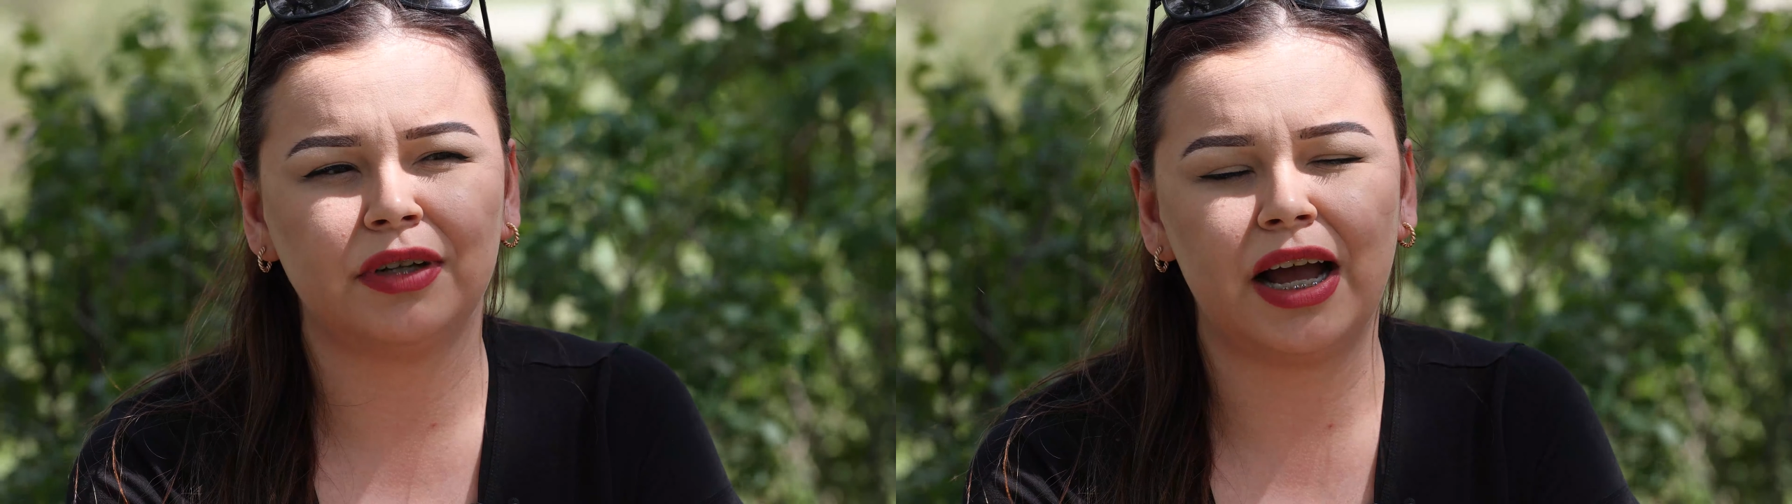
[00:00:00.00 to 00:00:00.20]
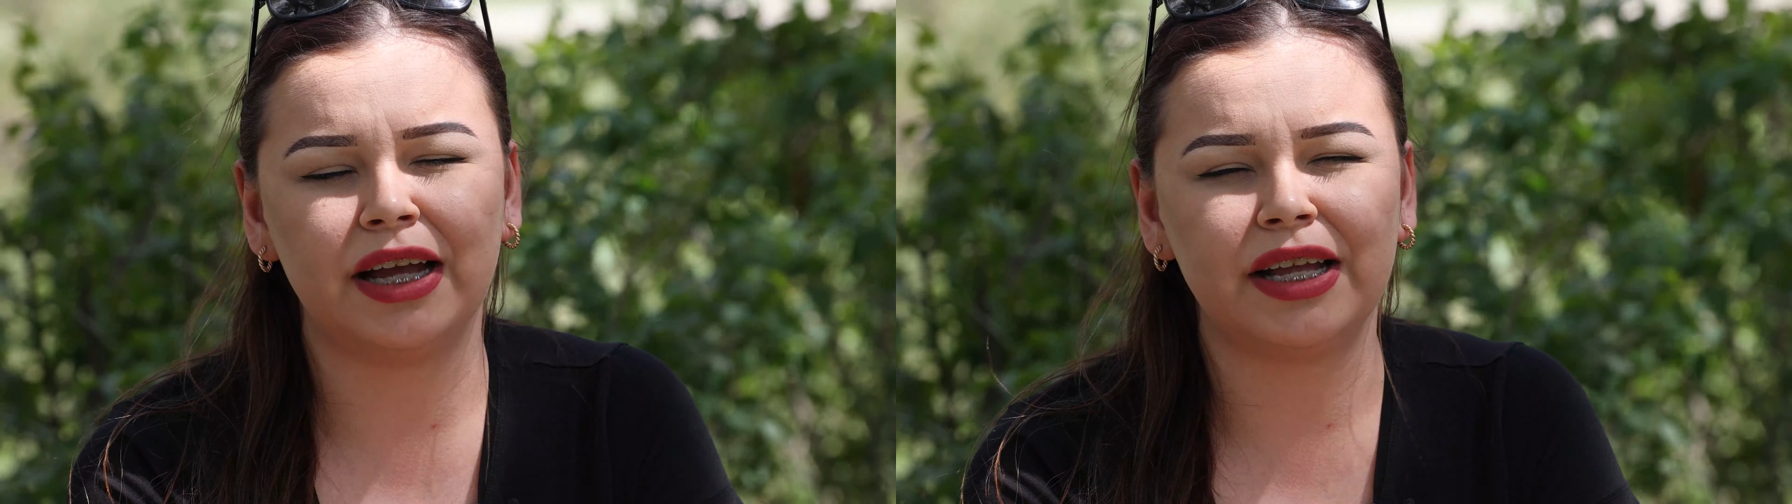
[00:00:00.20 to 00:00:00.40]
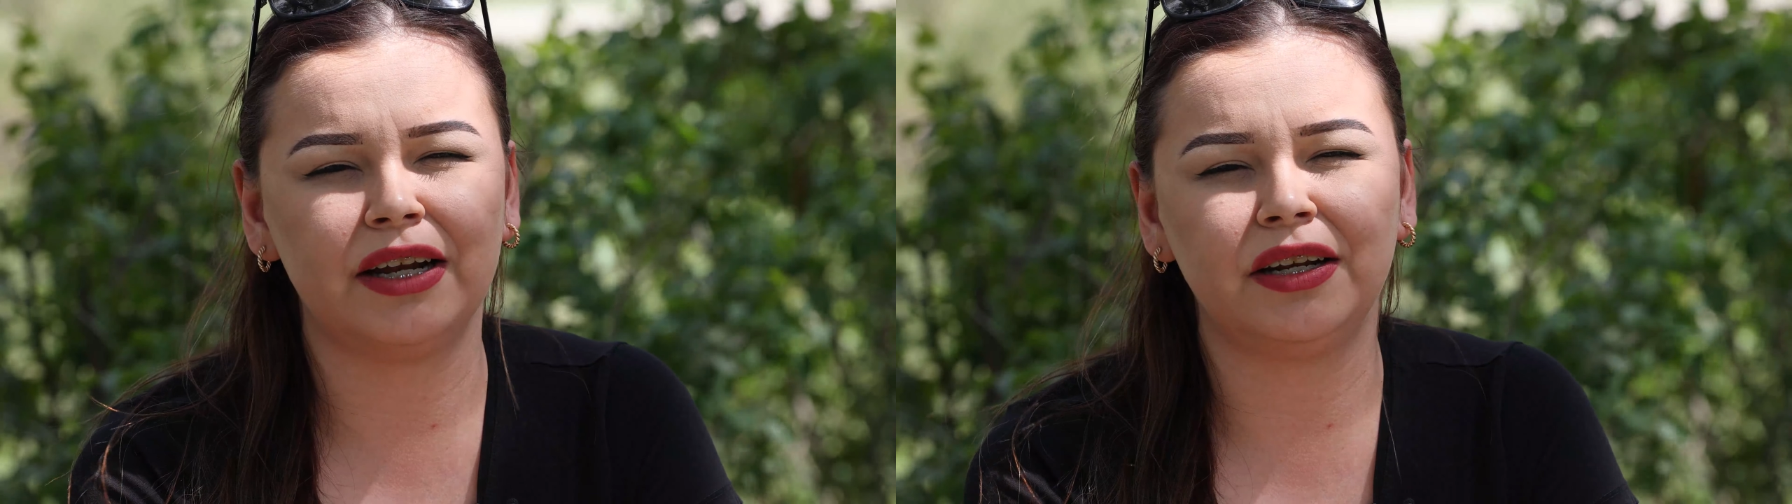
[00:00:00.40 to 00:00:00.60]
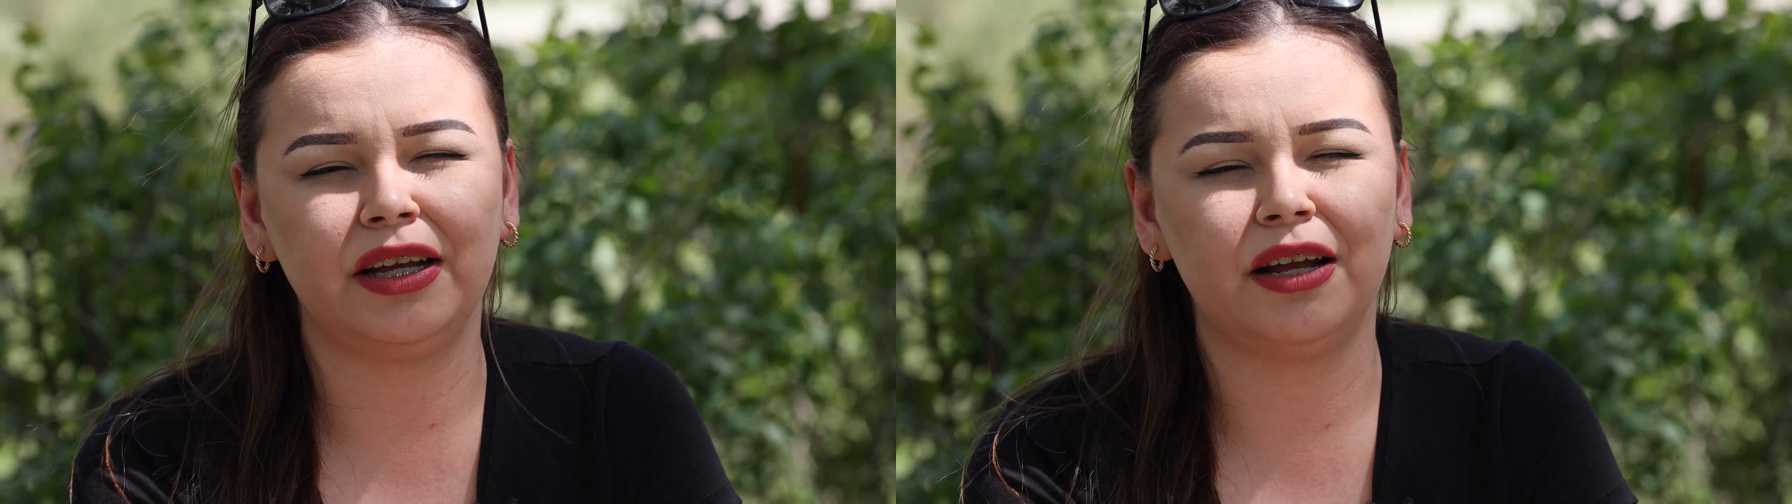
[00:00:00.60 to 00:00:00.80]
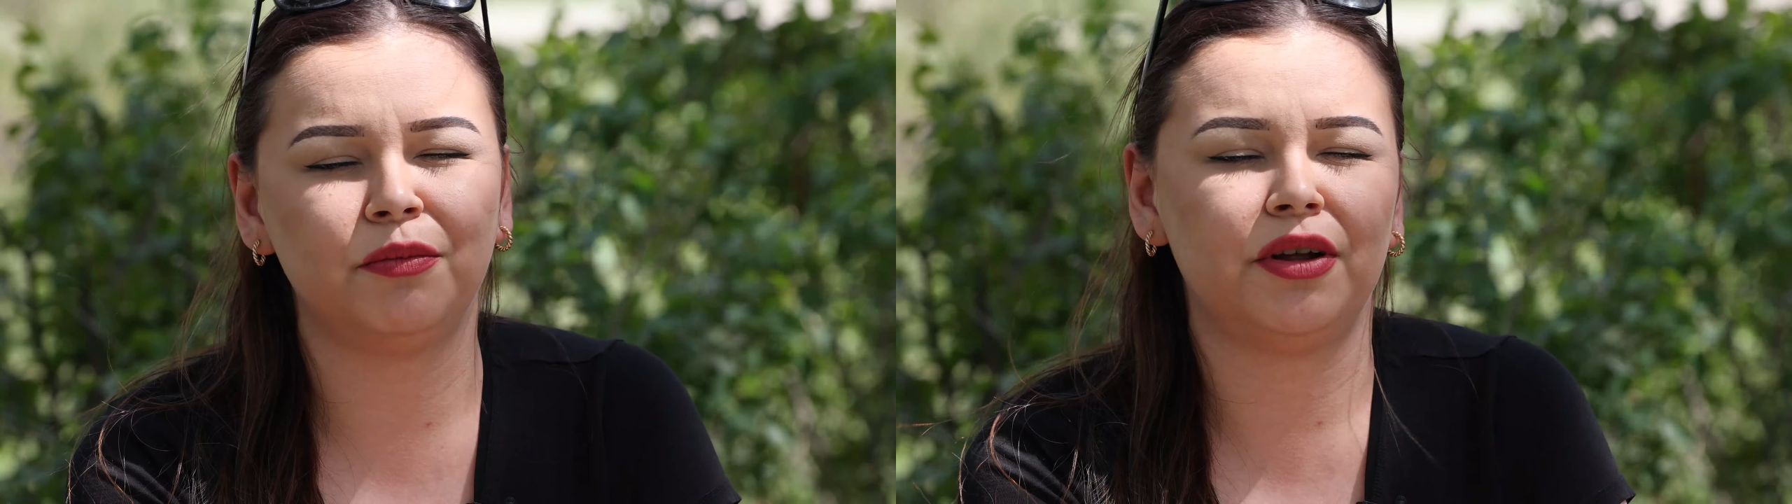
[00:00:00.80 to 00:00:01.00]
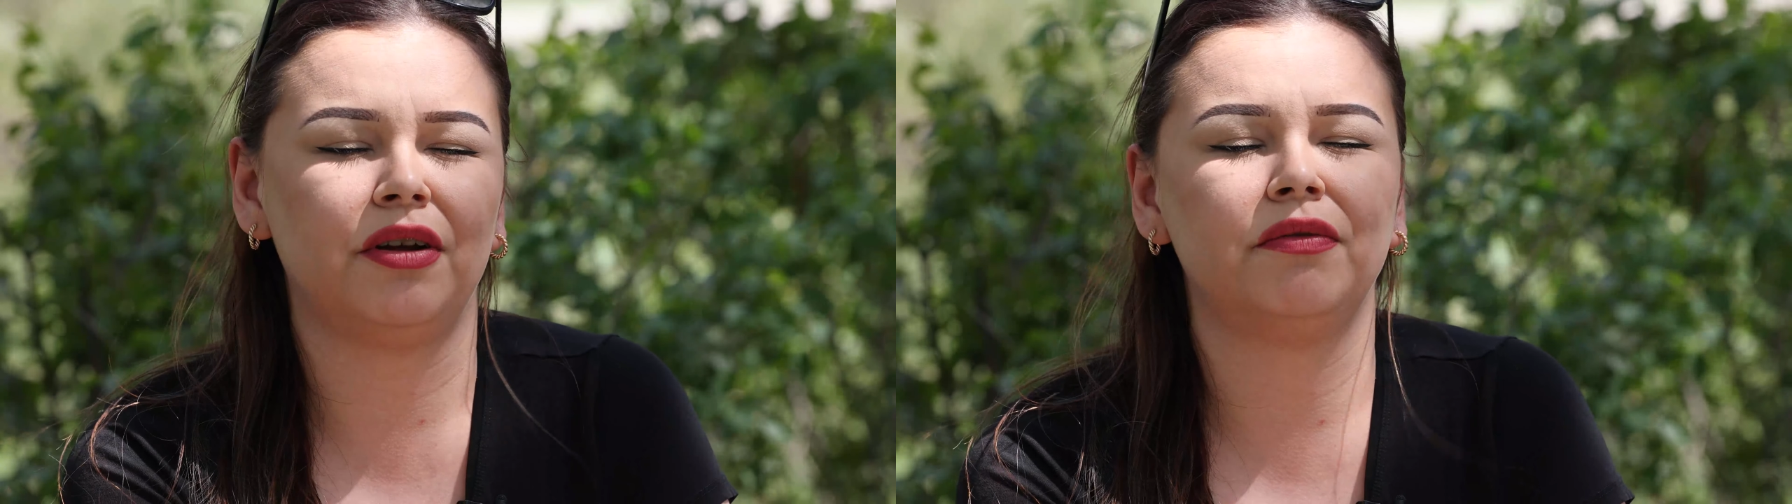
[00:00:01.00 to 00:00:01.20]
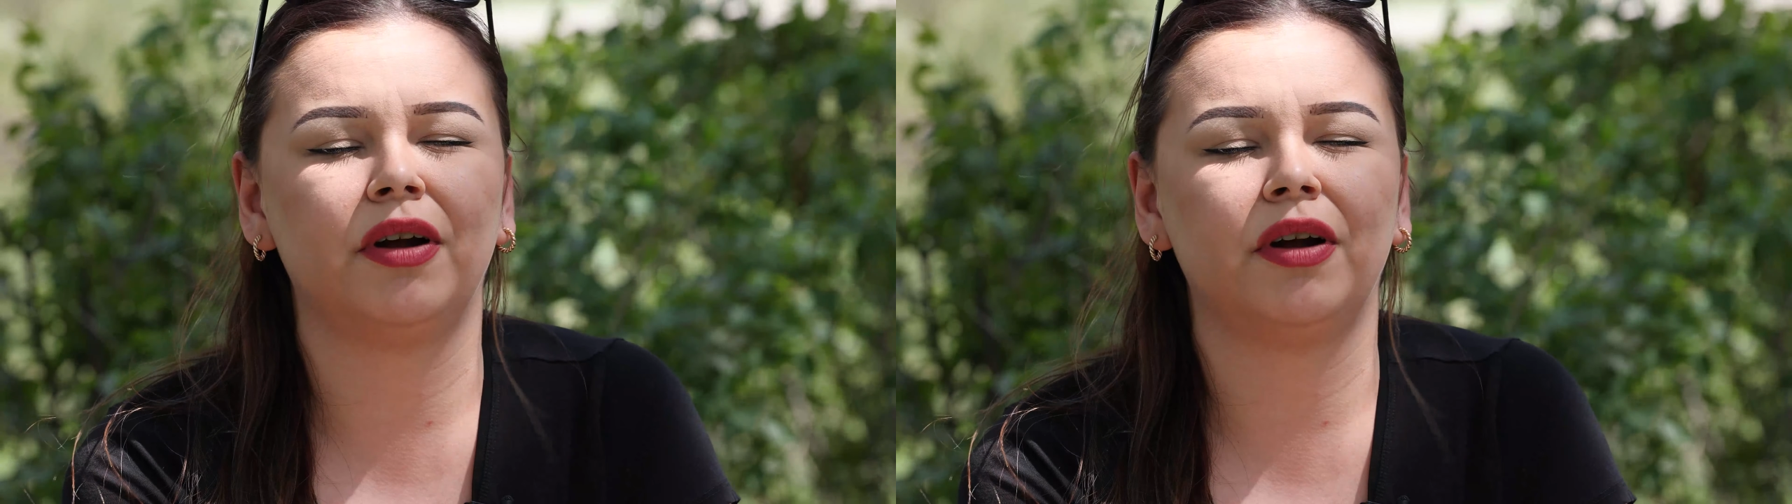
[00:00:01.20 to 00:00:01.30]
identity and where they're